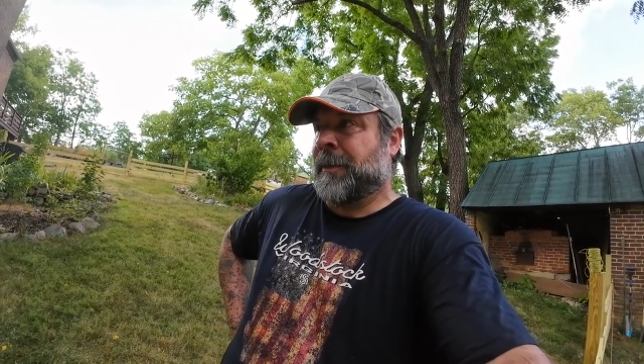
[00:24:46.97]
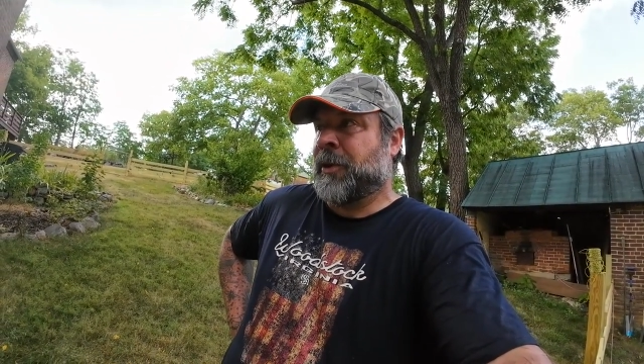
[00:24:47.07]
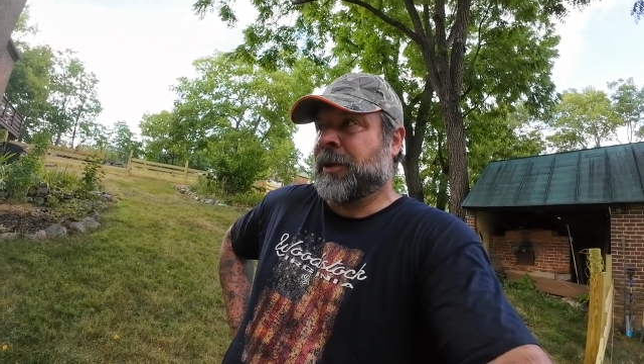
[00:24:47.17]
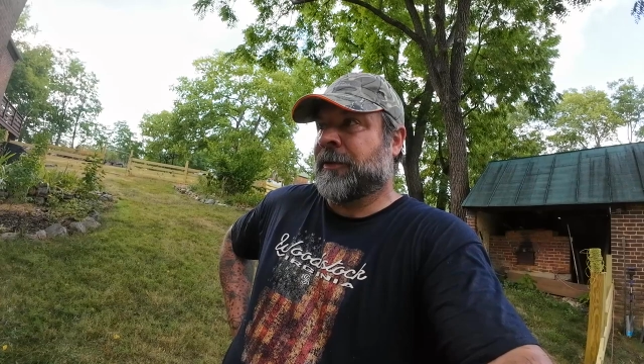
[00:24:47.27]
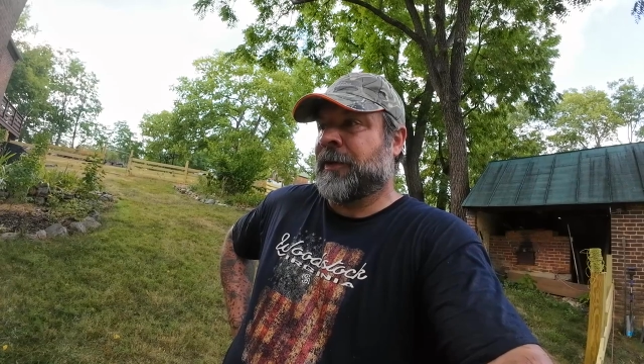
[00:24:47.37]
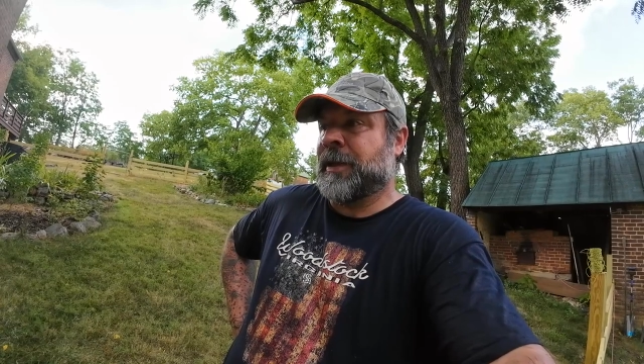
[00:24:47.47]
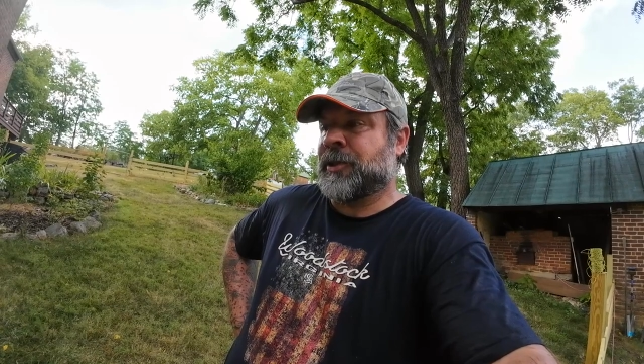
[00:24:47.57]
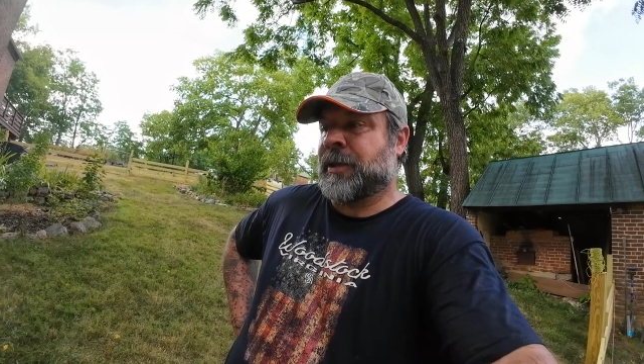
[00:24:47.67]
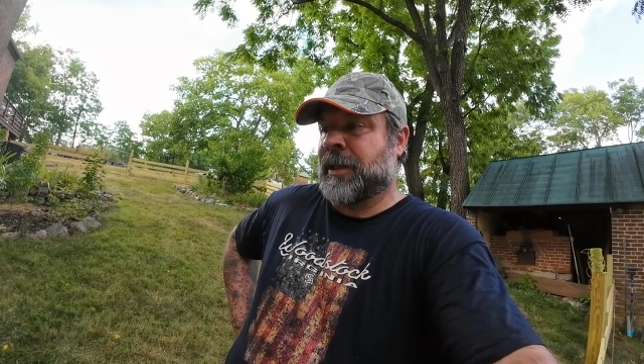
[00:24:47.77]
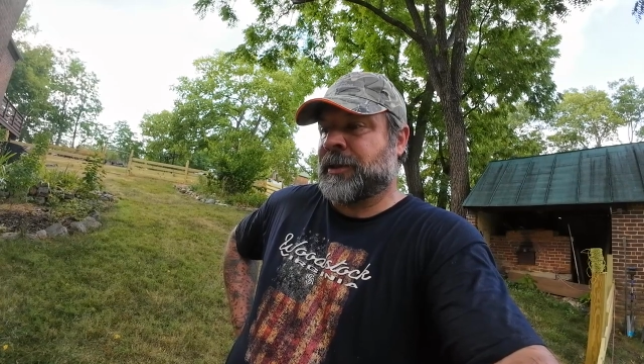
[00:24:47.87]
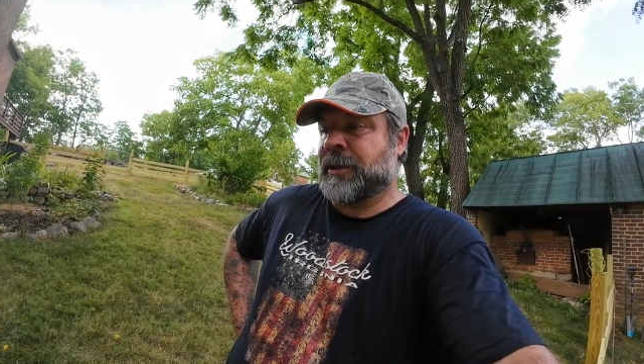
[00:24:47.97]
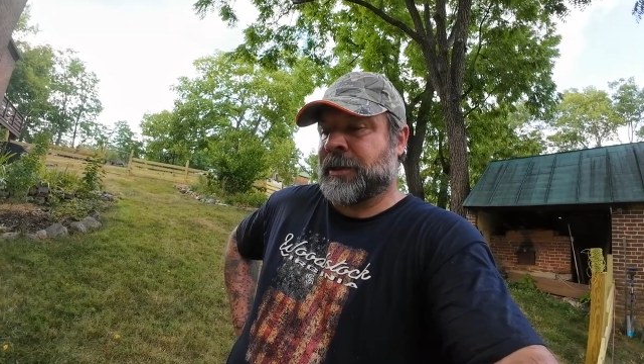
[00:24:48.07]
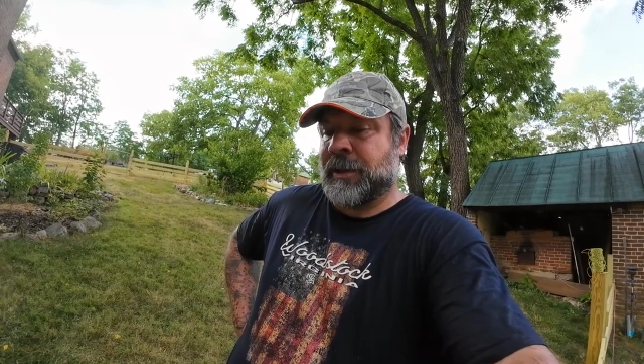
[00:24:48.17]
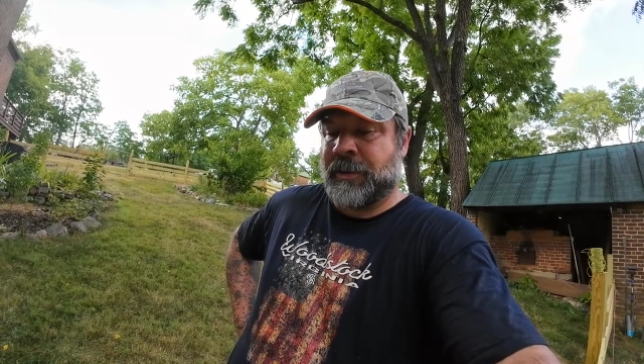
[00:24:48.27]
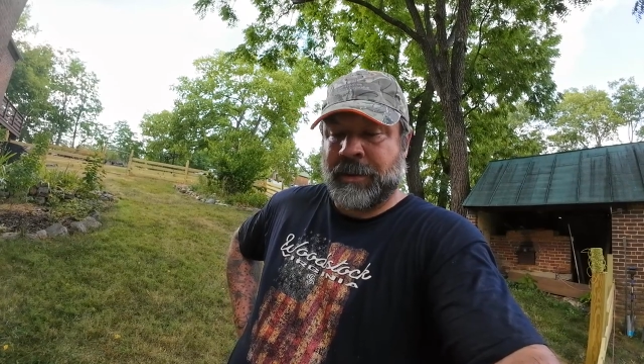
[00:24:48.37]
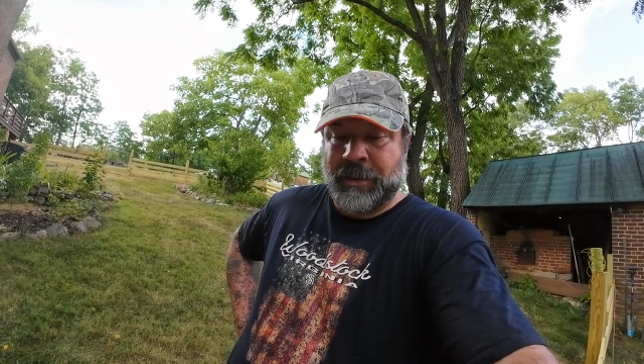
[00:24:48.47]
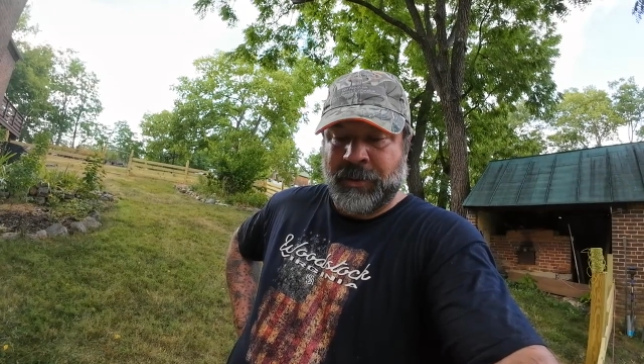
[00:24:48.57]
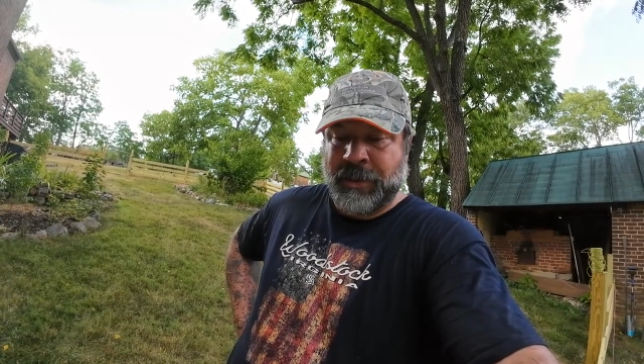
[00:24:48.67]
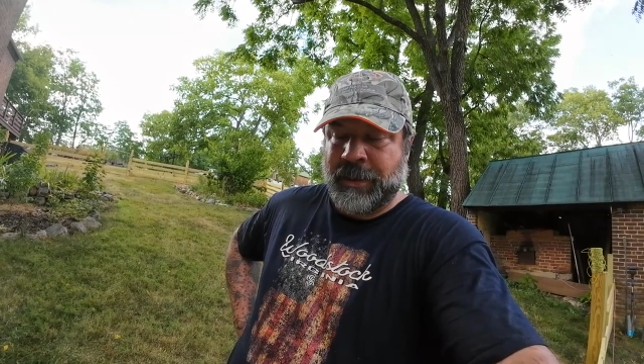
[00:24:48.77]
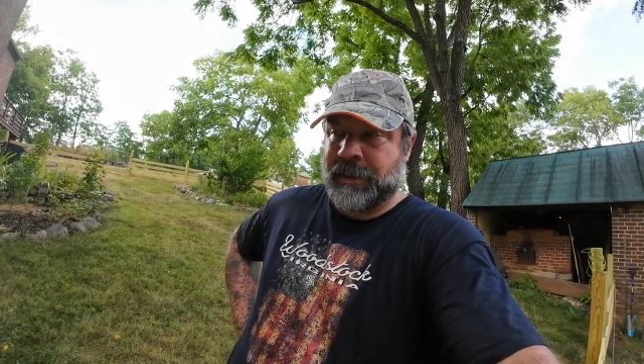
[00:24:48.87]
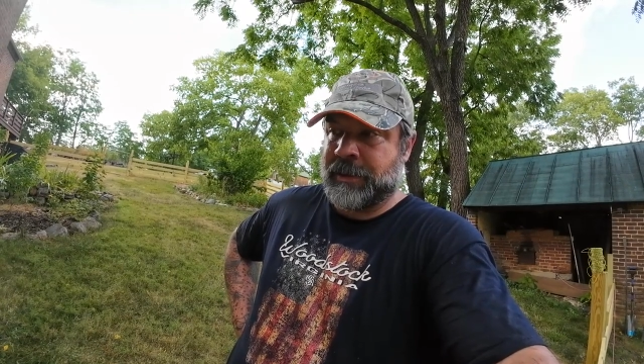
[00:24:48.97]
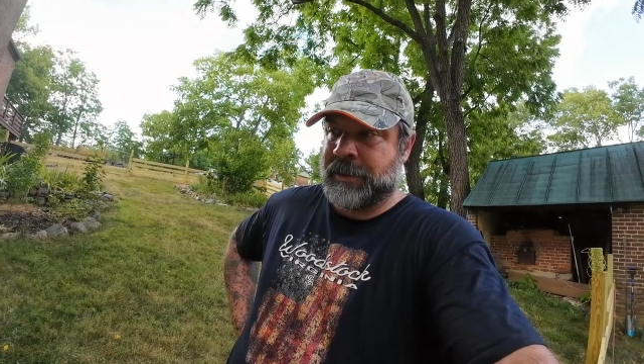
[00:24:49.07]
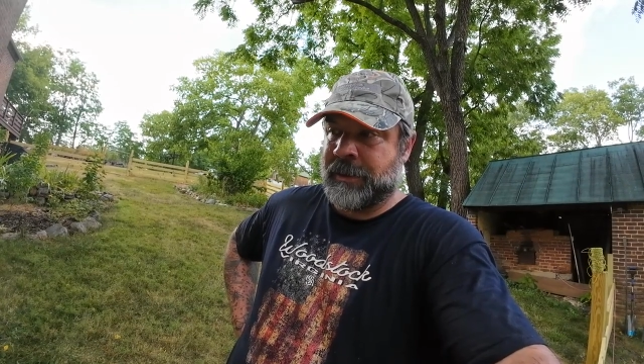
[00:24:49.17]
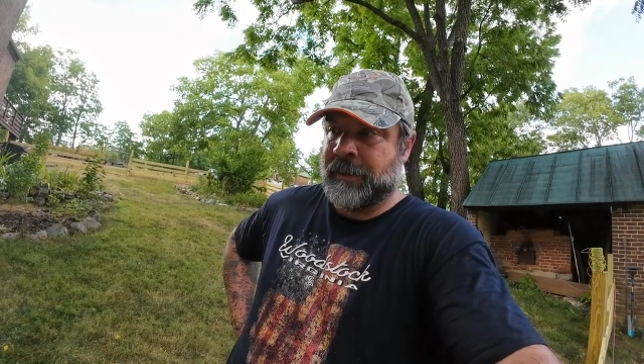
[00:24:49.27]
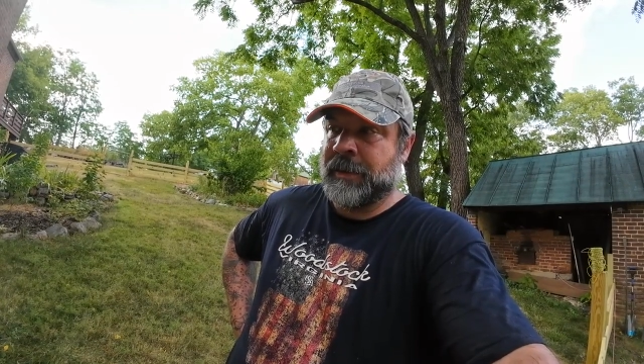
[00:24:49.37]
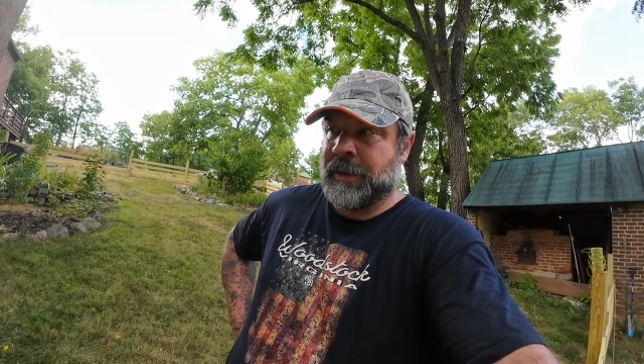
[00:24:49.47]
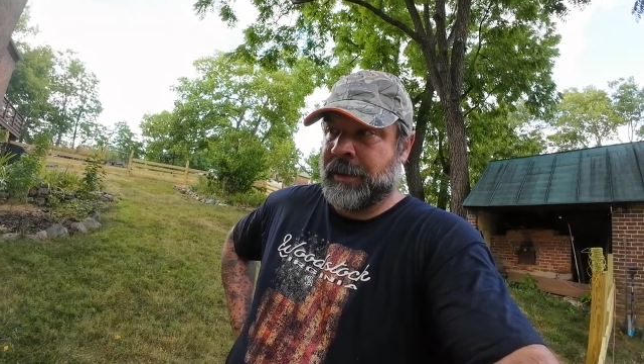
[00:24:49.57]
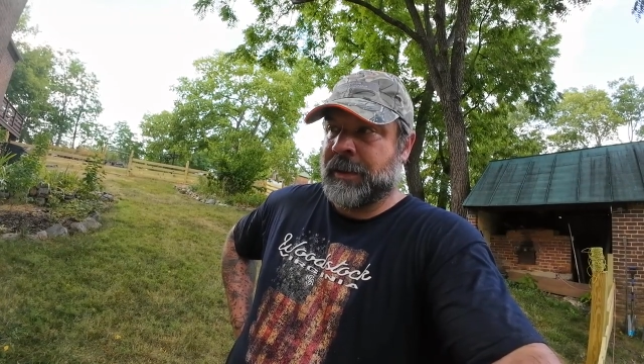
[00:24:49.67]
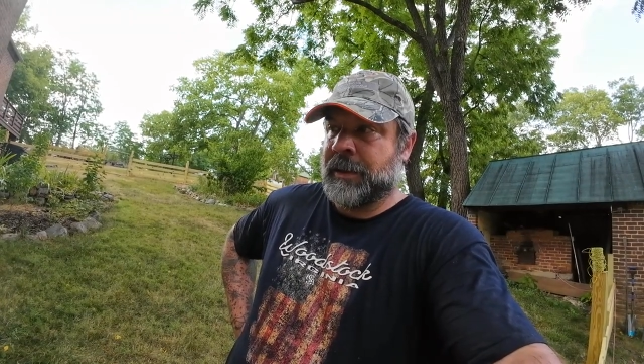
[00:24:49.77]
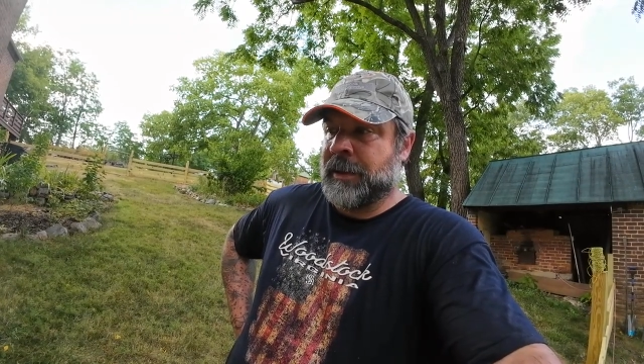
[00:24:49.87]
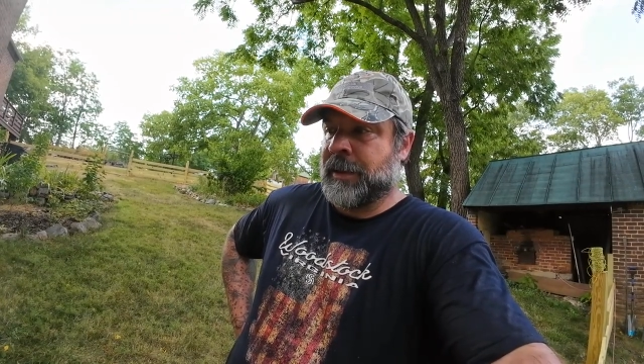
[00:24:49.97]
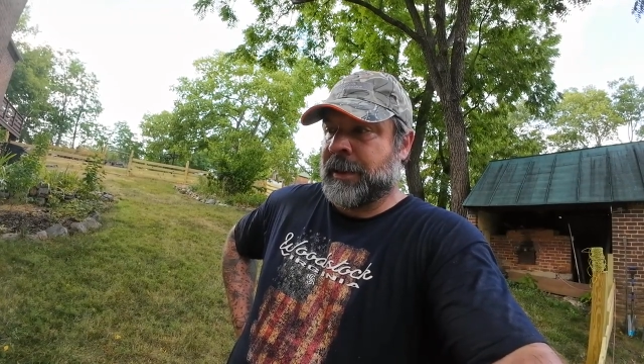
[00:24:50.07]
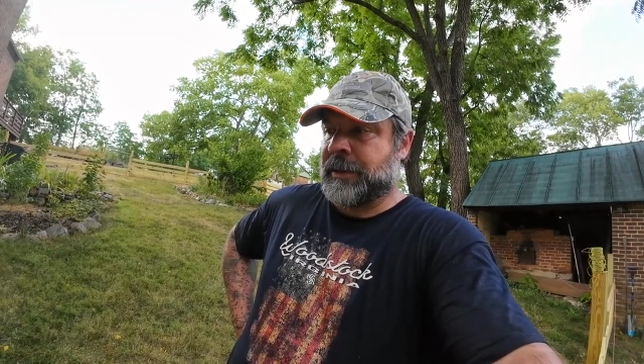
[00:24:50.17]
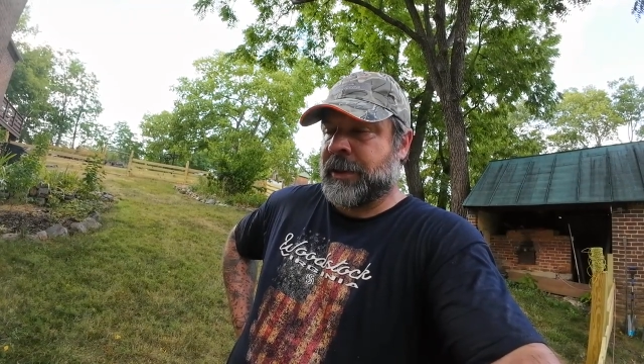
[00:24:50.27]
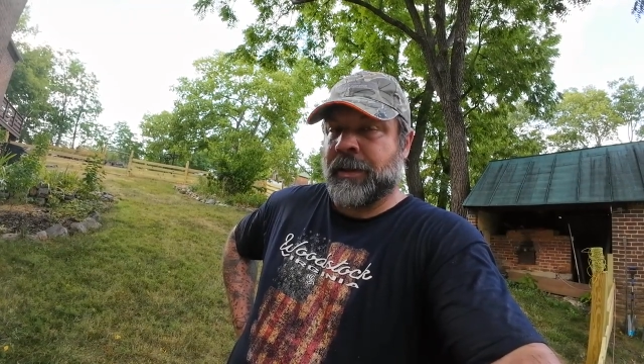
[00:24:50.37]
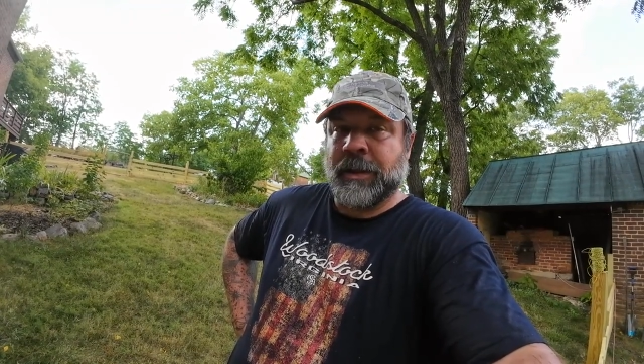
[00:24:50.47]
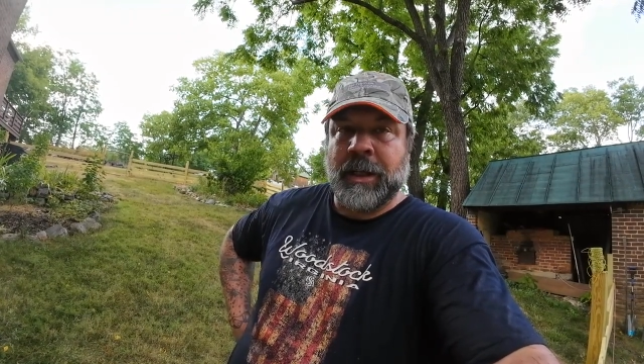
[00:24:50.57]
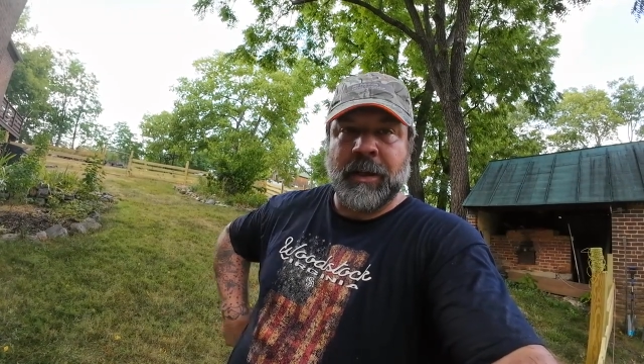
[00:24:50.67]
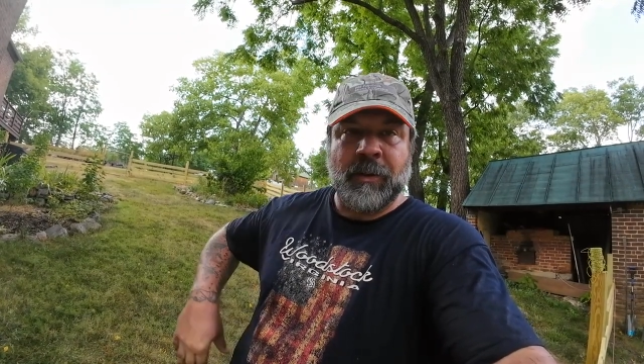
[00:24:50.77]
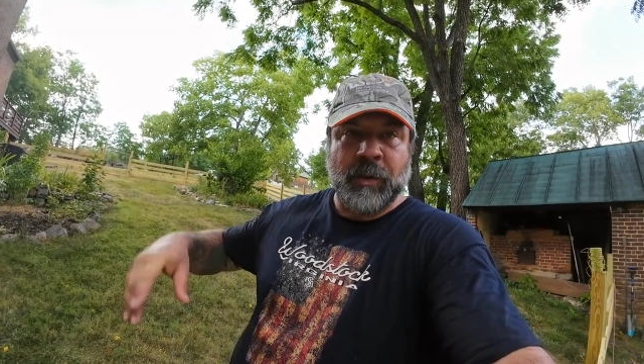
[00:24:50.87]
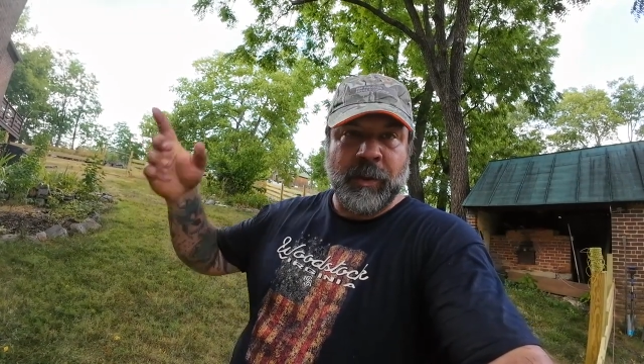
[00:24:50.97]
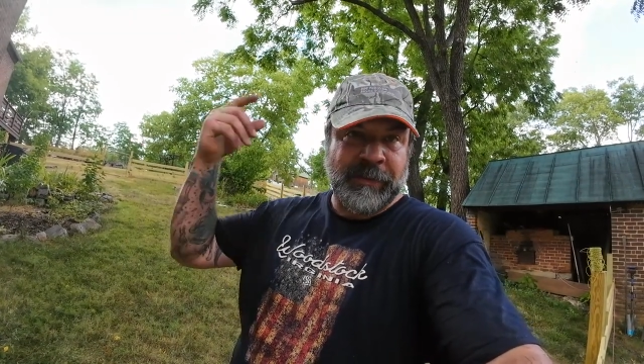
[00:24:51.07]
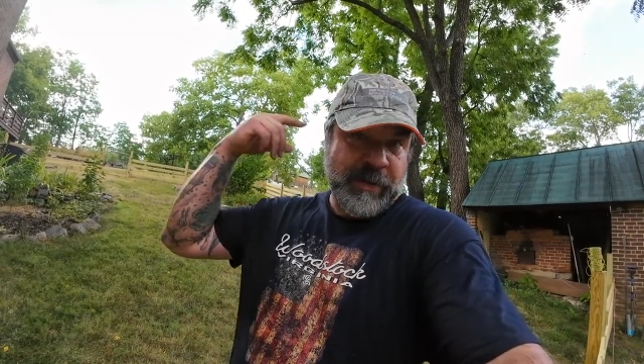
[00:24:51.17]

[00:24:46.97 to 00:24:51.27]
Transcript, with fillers: putting the finishing touches on it, it's good. Now when we